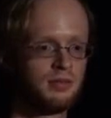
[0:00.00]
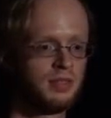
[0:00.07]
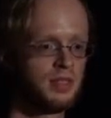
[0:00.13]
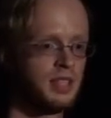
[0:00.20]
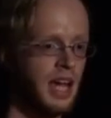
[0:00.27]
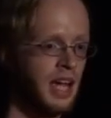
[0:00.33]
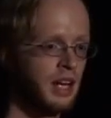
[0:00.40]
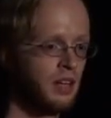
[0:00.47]

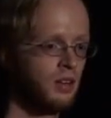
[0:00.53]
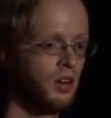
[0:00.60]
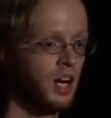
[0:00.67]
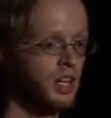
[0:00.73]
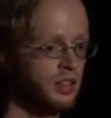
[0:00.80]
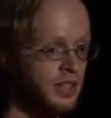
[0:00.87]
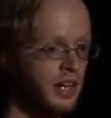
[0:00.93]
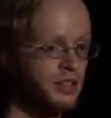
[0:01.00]
10 or
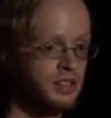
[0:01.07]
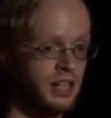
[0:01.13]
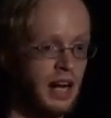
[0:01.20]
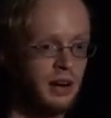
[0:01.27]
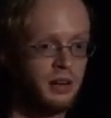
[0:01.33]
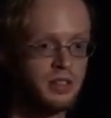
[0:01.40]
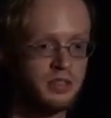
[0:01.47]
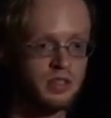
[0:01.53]
100,000
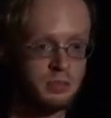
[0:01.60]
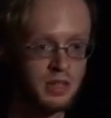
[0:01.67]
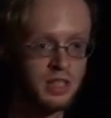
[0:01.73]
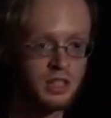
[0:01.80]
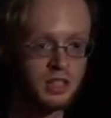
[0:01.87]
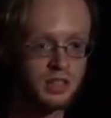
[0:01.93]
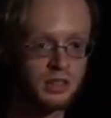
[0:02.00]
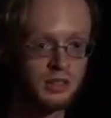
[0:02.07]
hours of
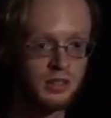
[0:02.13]
speech